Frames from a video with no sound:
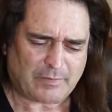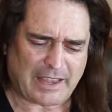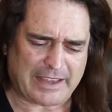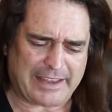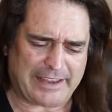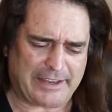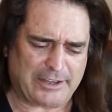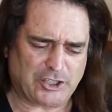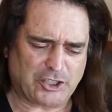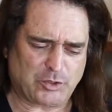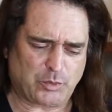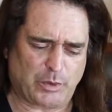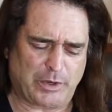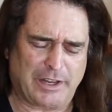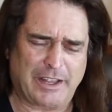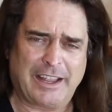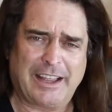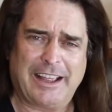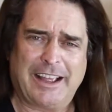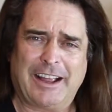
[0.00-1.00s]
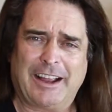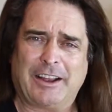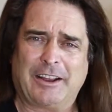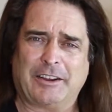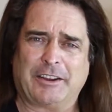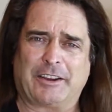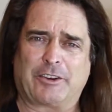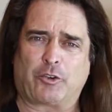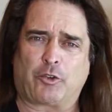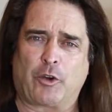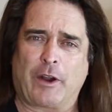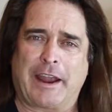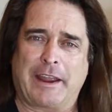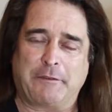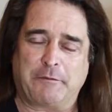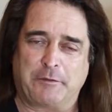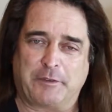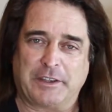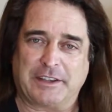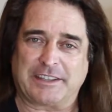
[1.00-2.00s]
he just would
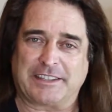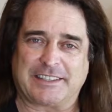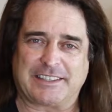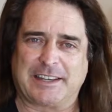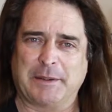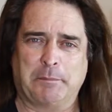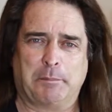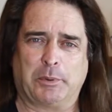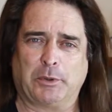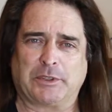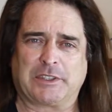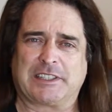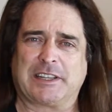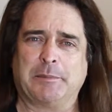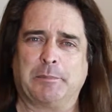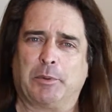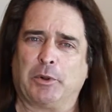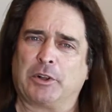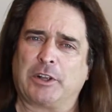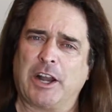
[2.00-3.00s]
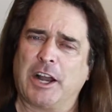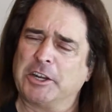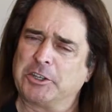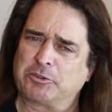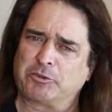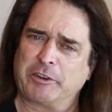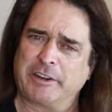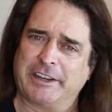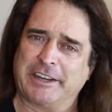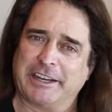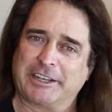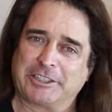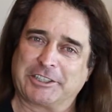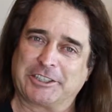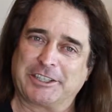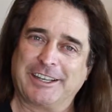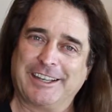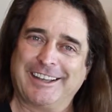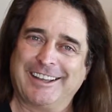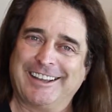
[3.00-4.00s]
crave this simple country
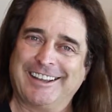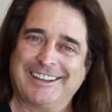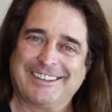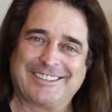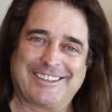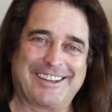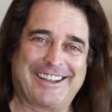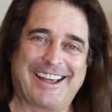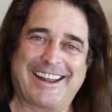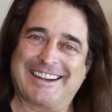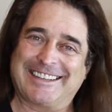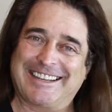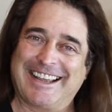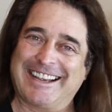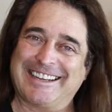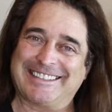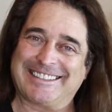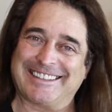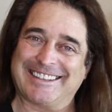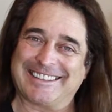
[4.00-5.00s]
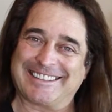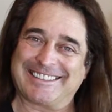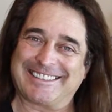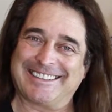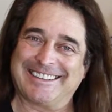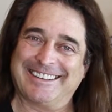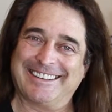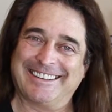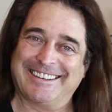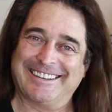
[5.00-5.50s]
dish. So you got to taste this.